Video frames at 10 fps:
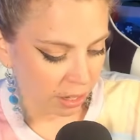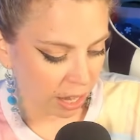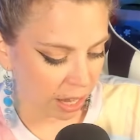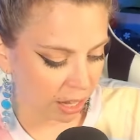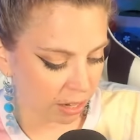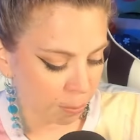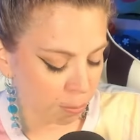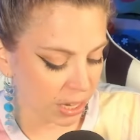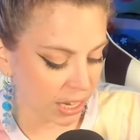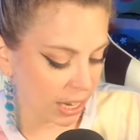And
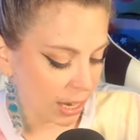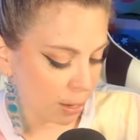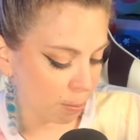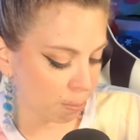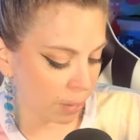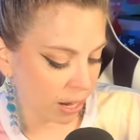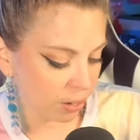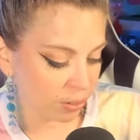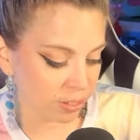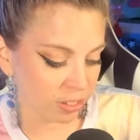Mickey
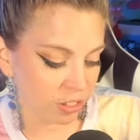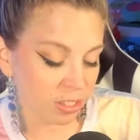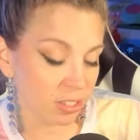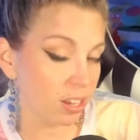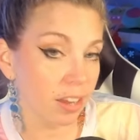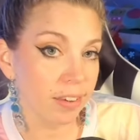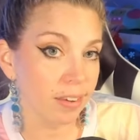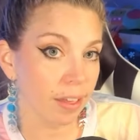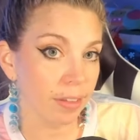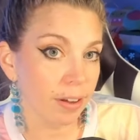Mouse, just
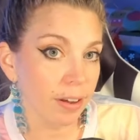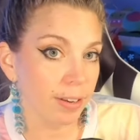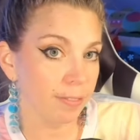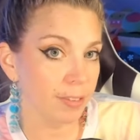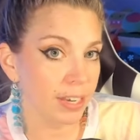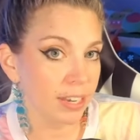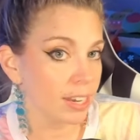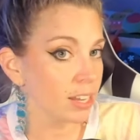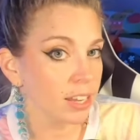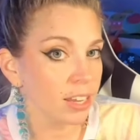another
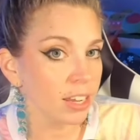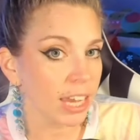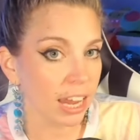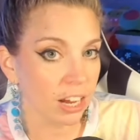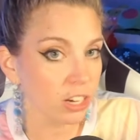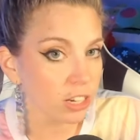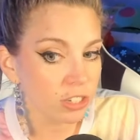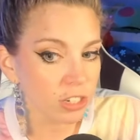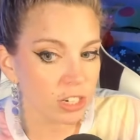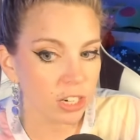vanilla
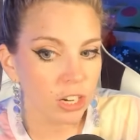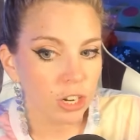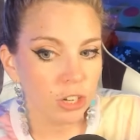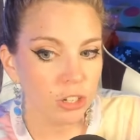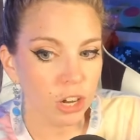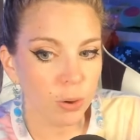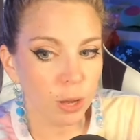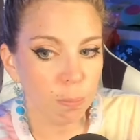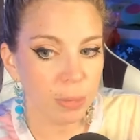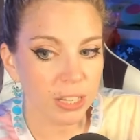character, no
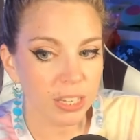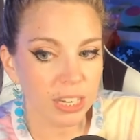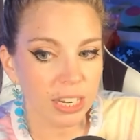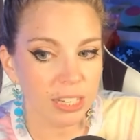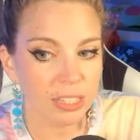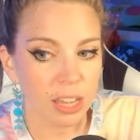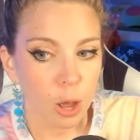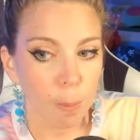abilities,